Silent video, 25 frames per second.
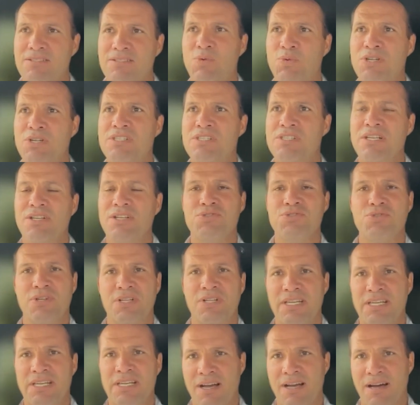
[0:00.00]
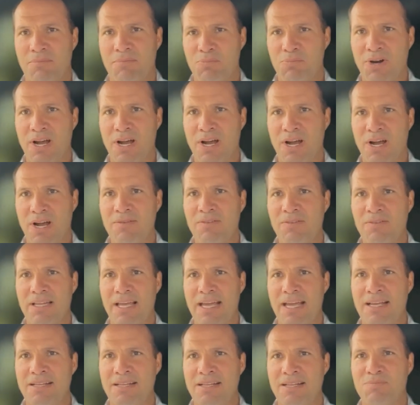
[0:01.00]
We're still drilling on private
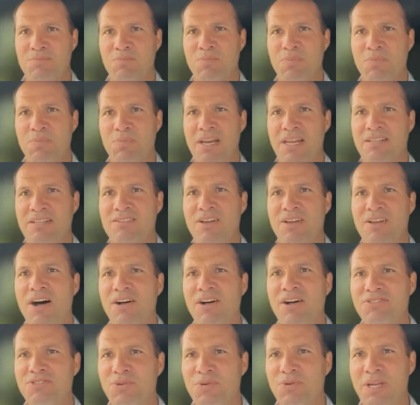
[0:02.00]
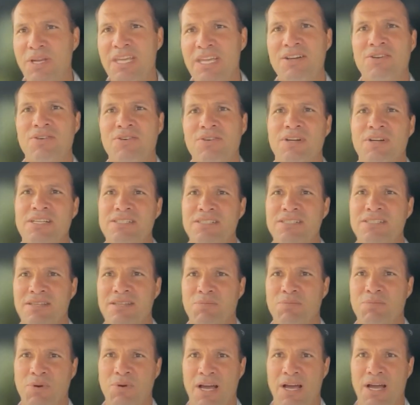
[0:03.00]
lands, but it's also increased
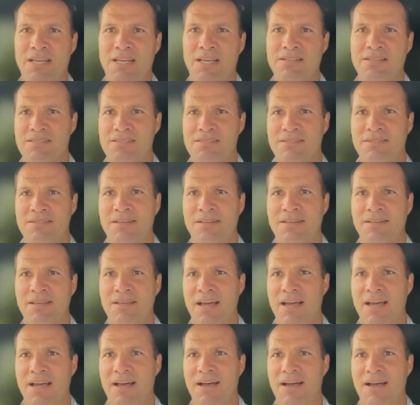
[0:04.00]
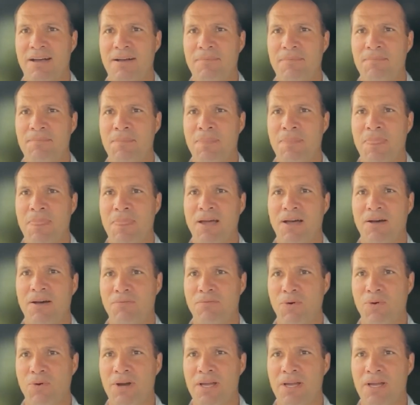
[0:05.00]
the price of
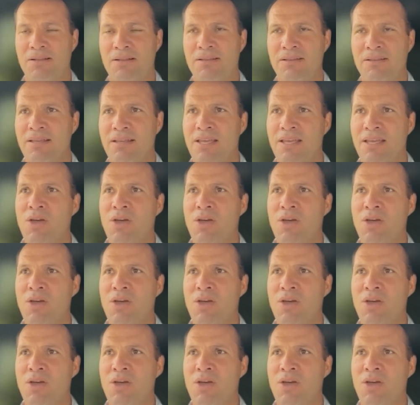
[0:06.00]
oil,